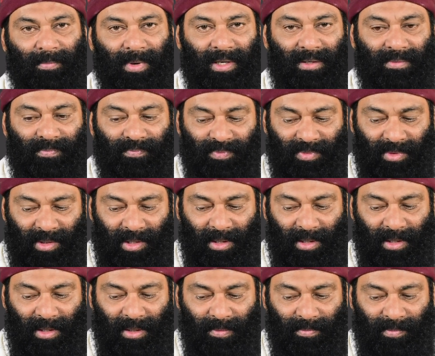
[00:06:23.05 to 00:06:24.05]
but the
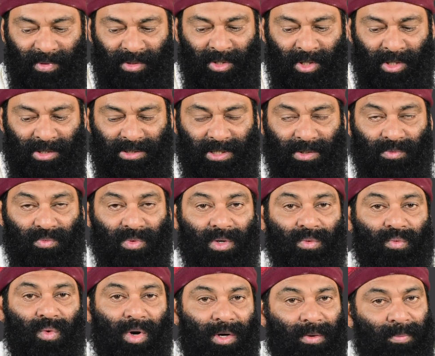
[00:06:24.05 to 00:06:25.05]
materialistic
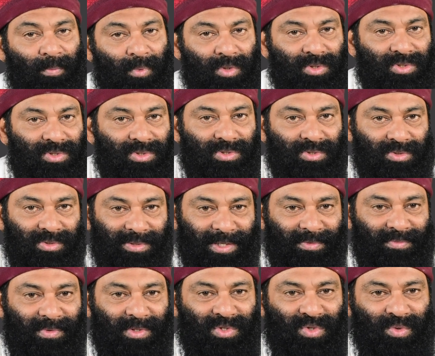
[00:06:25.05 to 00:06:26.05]
world wants books, so
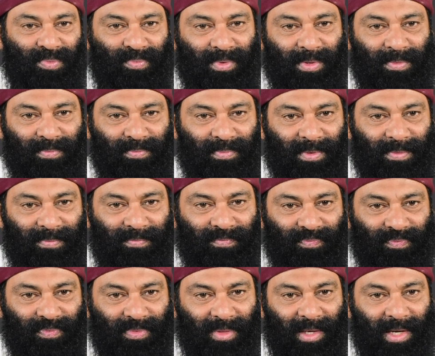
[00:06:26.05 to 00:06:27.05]
there were two people.
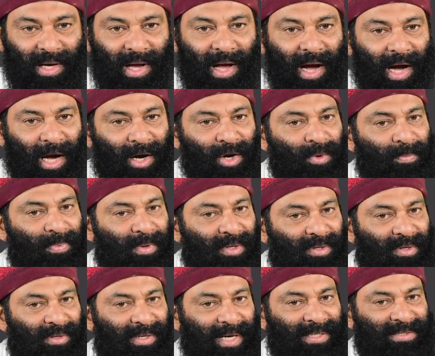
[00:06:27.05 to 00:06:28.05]
Mm. Hello,
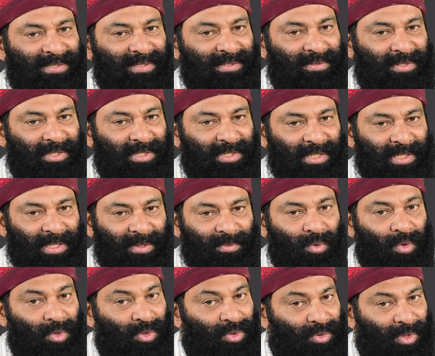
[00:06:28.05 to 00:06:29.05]
brother, Tansen greeted
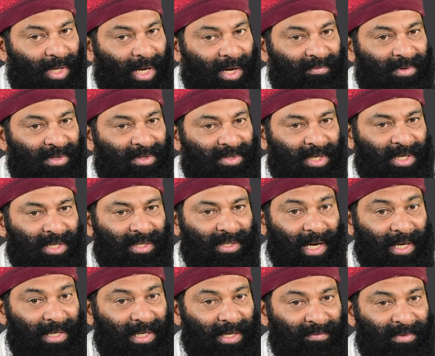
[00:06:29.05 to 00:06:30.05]
him. Won't you have a
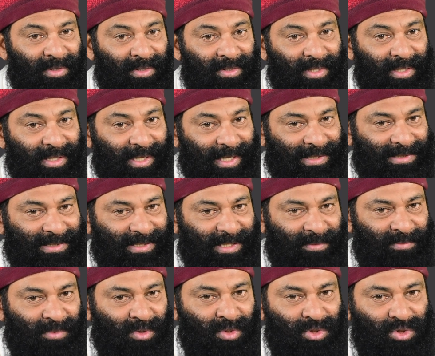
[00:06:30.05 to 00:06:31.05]
drink? I never drink,
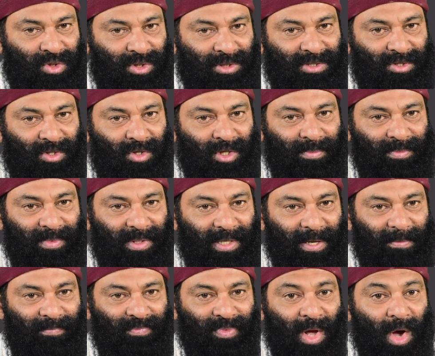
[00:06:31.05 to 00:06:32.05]
exclaimed Unsho
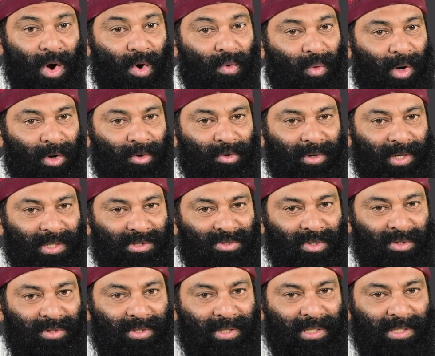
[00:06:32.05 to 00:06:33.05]
solemnly. One who does
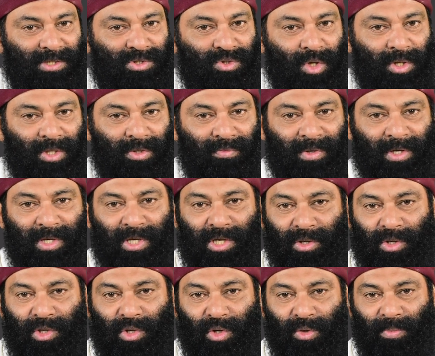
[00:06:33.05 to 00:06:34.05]
not drink is not even
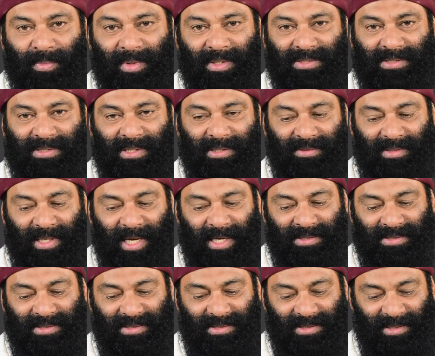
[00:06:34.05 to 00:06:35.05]
human, said
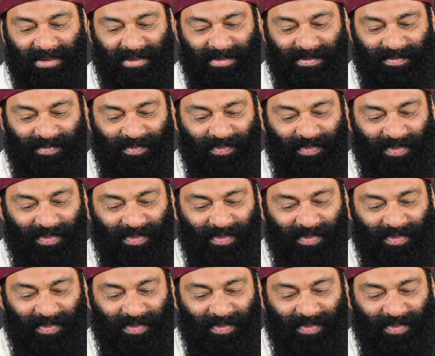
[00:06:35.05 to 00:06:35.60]
Tansen.